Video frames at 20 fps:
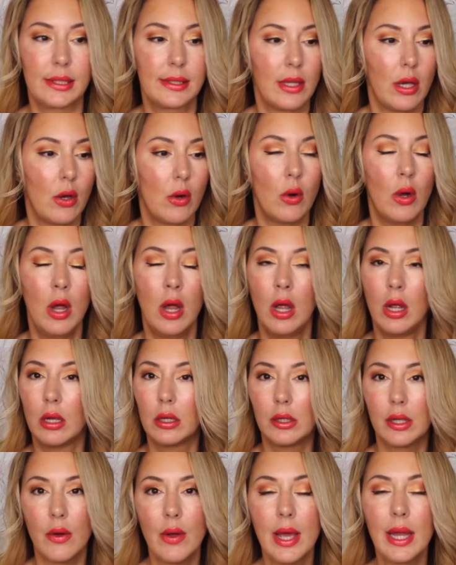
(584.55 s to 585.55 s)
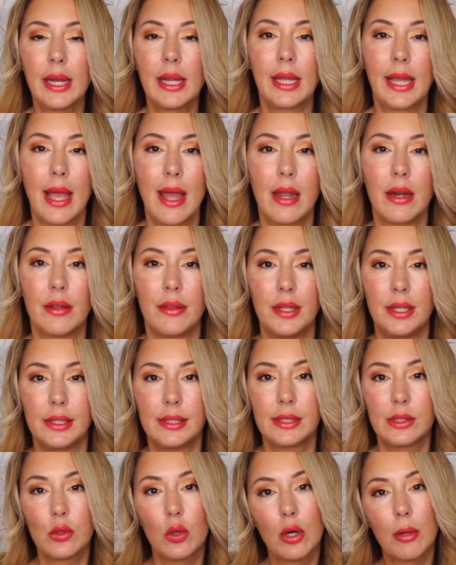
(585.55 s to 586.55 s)
So go ahead and get the
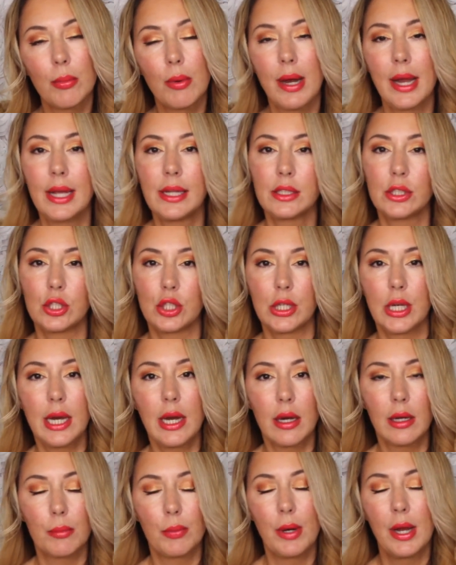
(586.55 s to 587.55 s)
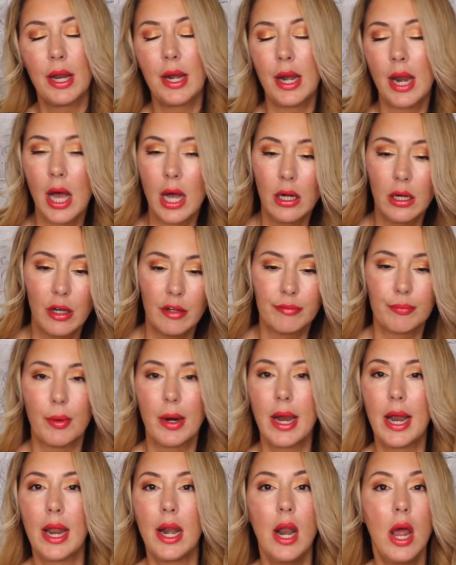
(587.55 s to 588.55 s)
store brands, generic brand, knockoff
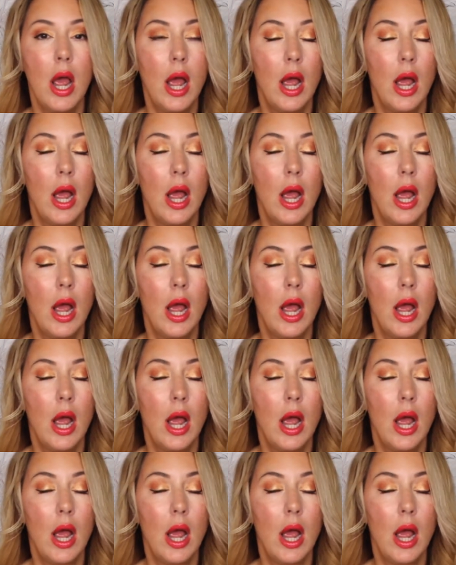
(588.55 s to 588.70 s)
brand,